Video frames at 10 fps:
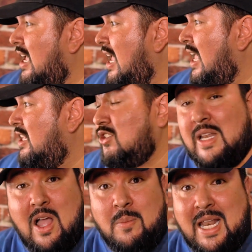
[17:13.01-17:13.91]
And so
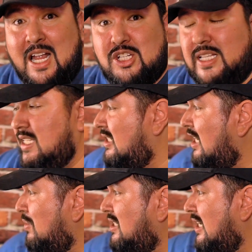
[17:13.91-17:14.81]
now I'm gonna actually
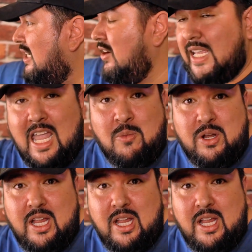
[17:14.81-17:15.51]
set up a secondary camera